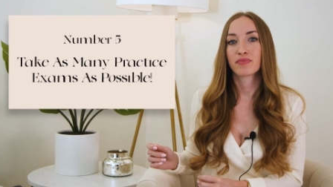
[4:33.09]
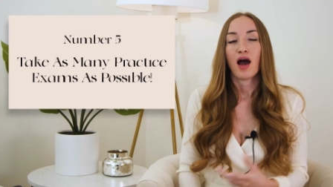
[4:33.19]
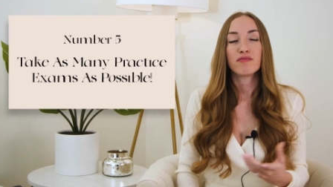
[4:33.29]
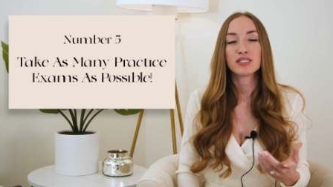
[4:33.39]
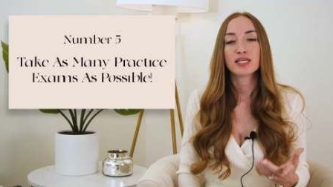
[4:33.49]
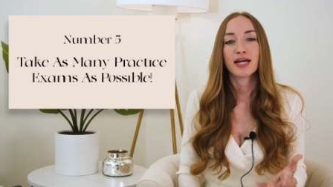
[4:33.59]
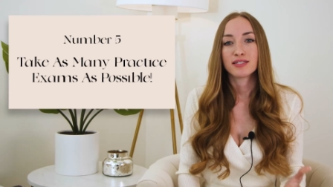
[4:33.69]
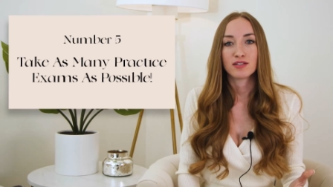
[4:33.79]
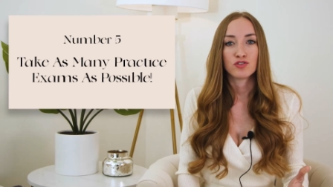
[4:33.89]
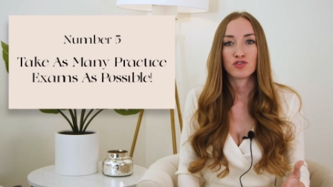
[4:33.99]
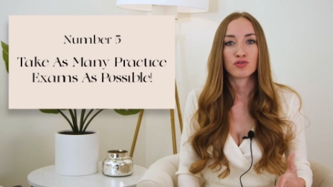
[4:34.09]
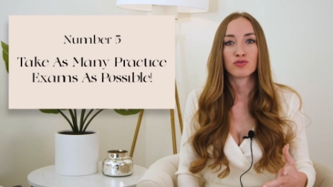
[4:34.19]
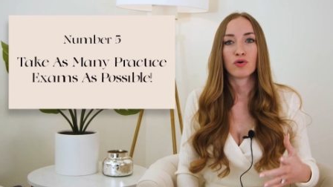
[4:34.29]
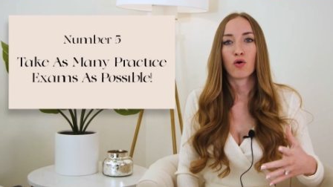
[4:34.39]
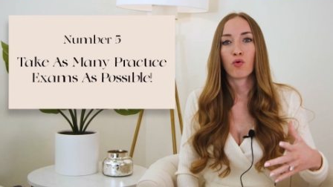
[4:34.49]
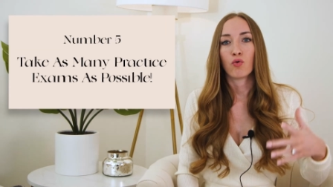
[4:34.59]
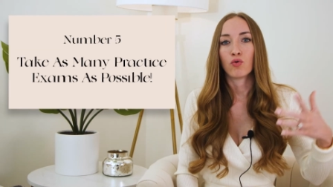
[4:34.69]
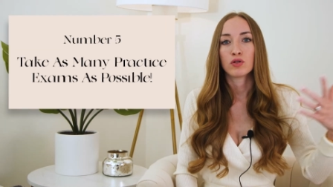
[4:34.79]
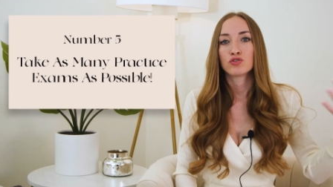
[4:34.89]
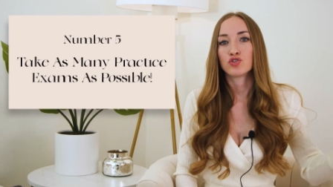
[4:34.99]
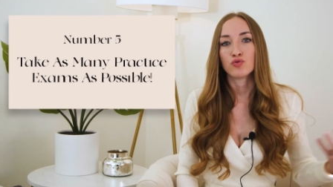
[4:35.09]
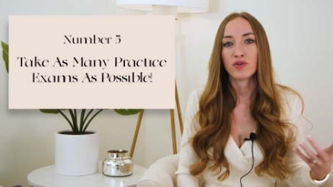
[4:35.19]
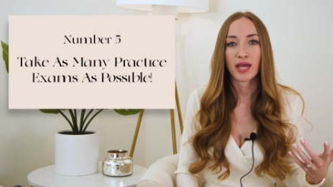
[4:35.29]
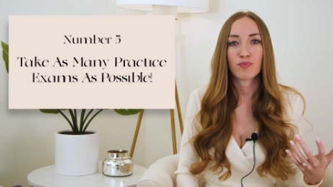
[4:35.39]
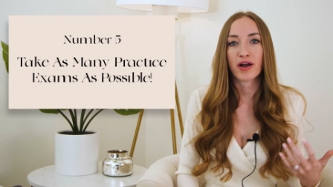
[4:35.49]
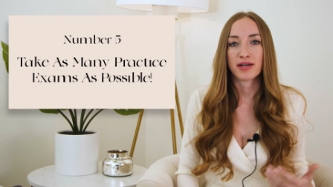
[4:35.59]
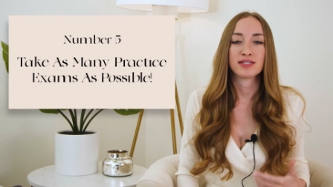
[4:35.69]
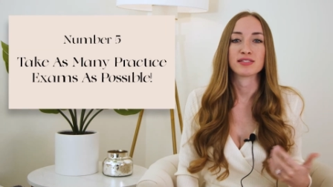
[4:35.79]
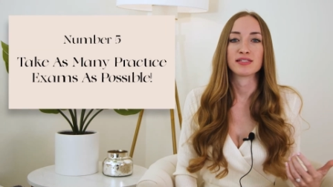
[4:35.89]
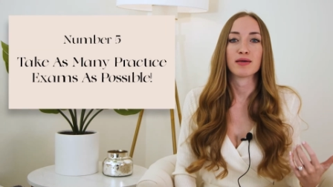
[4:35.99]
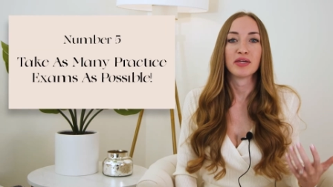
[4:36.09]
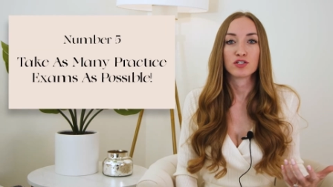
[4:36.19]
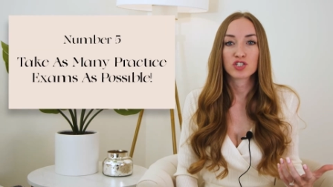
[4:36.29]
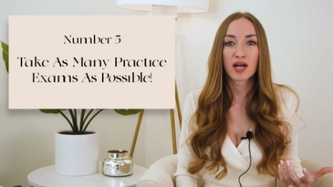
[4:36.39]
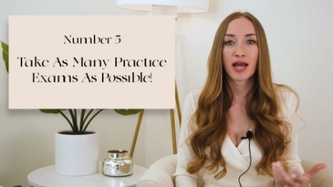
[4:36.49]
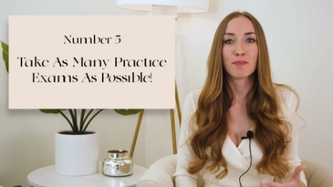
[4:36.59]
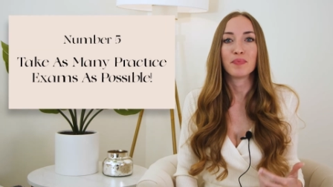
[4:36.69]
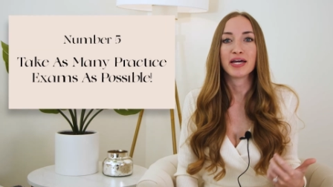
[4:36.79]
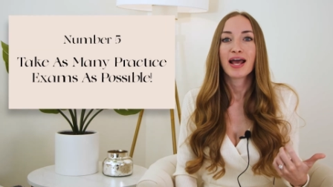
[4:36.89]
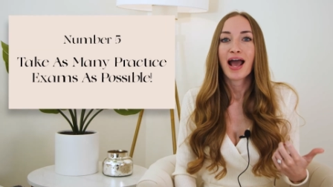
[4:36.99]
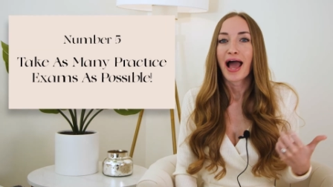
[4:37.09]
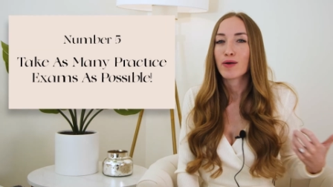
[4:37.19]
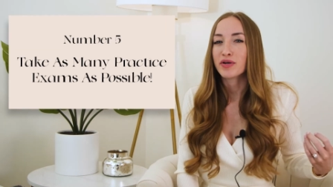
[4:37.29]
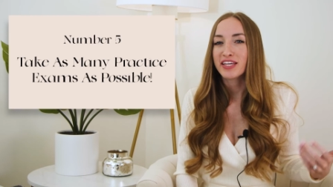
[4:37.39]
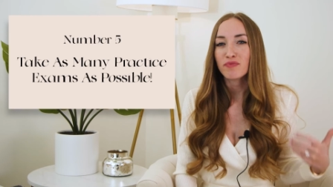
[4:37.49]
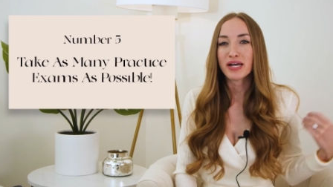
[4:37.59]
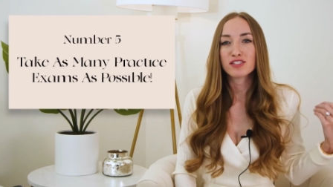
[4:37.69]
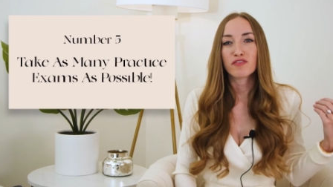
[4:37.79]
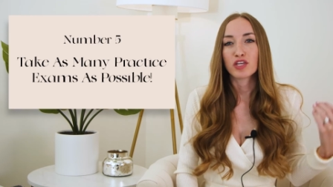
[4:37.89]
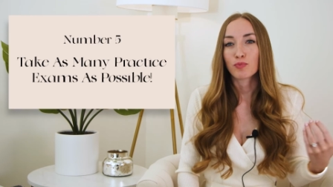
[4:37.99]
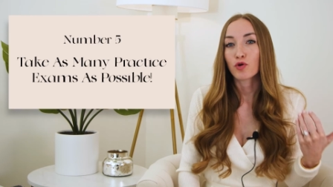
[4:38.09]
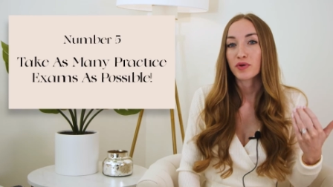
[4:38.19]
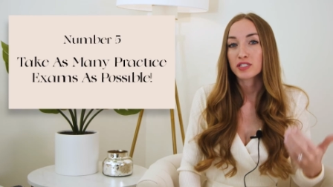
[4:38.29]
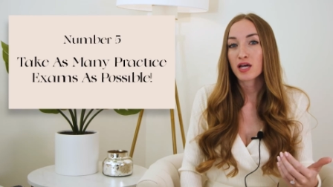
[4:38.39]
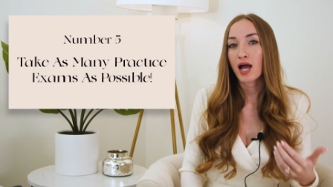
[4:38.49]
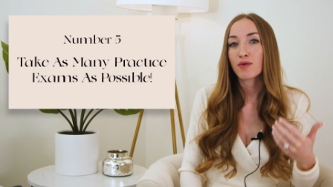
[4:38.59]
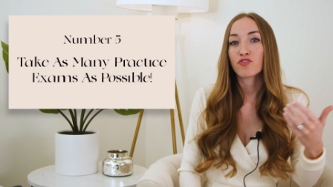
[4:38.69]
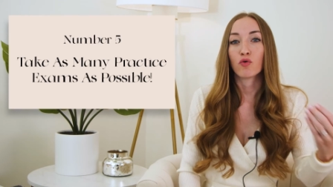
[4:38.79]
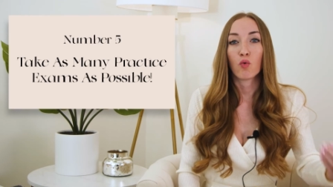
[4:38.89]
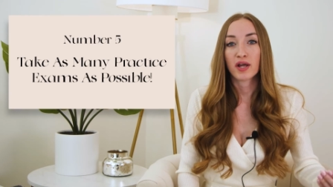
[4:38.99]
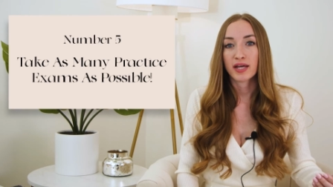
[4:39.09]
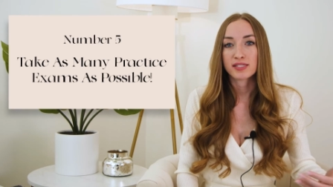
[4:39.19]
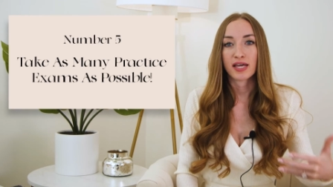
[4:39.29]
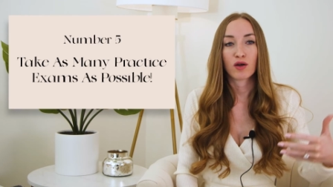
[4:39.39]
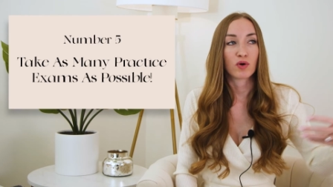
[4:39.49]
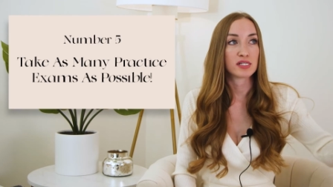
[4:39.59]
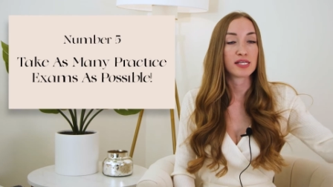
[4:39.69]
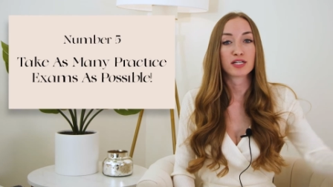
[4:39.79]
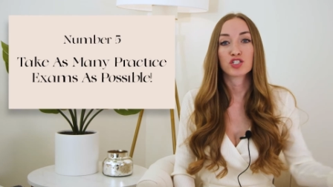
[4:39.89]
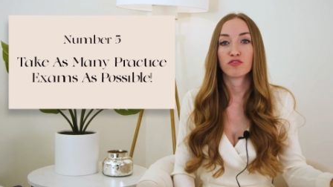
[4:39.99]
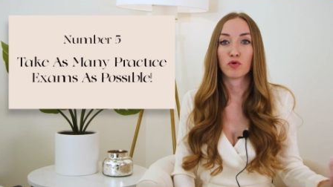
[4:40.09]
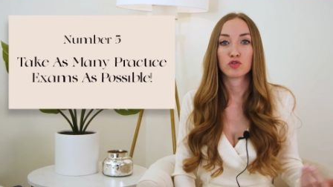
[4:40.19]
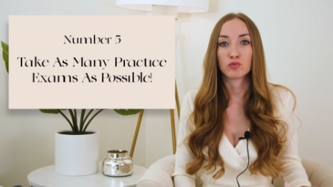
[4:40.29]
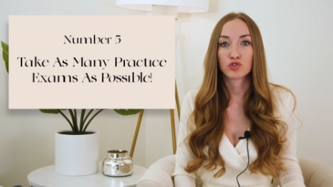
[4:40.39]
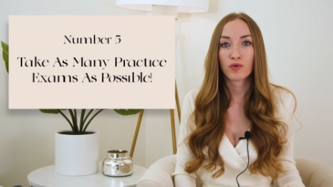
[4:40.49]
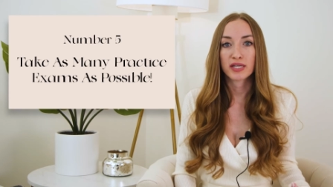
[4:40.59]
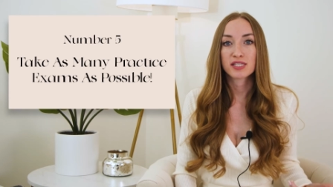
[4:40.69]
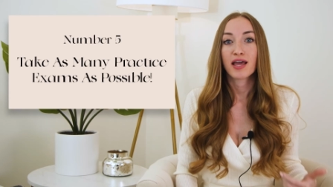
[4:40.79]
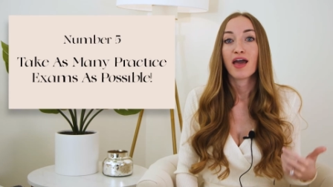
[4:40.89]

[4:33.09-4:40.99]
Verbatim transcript: Obviously, I didn't do a whole two day practice exam each time, but I would give myself the appropriate time for one essay or a section of multiple choice.